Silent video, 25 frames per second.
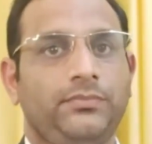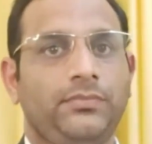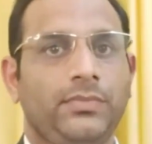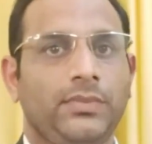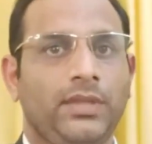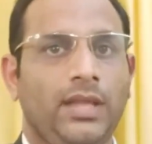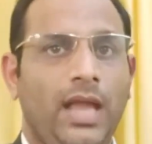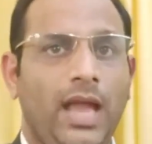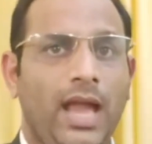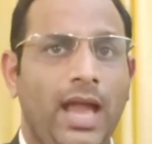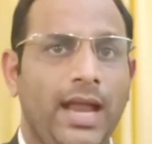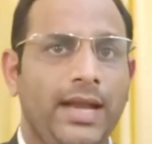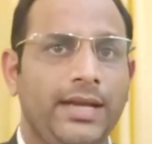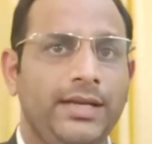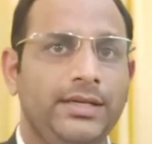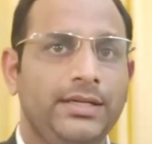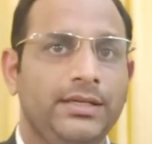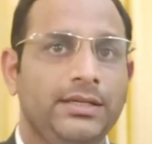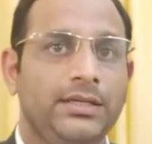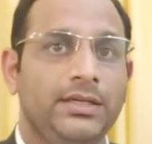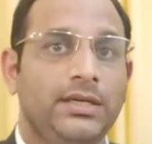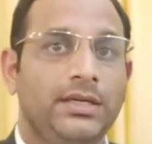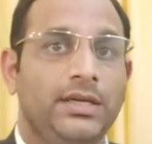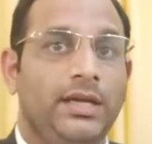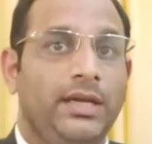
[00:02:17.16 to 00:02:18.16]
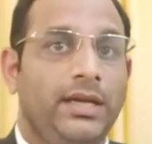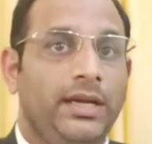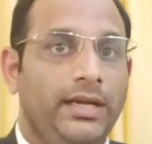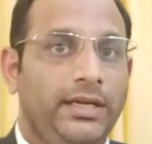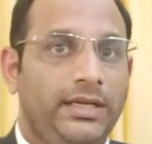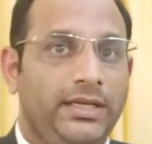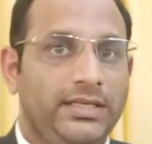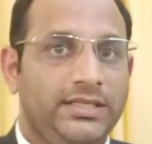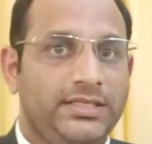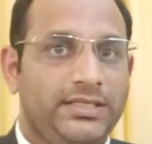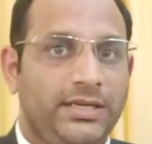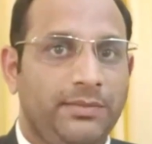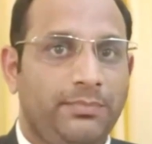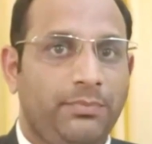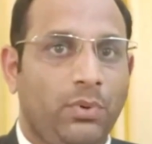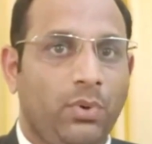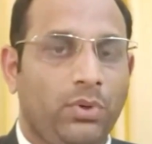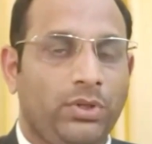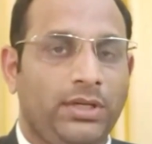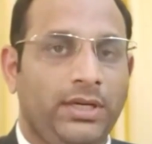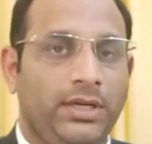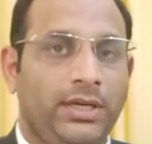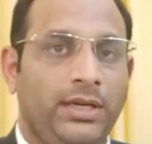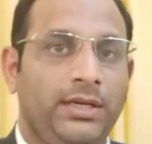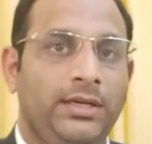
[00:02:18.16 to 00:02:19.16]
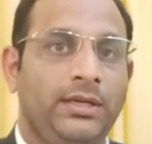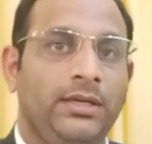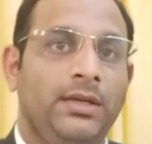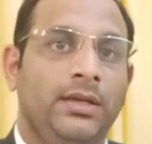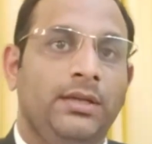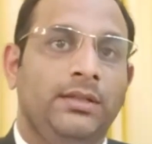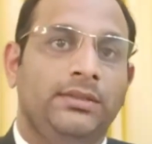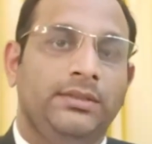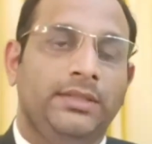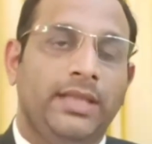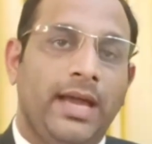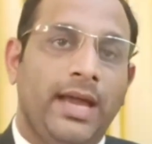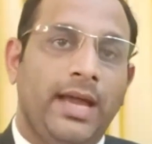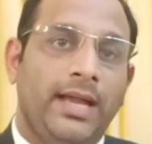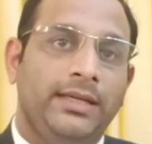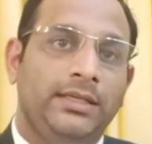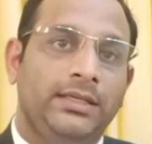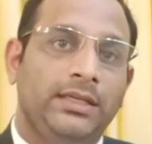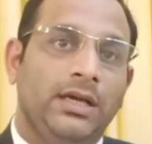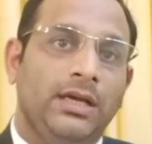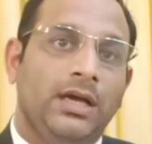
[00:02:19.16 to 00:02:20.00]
And it is reported that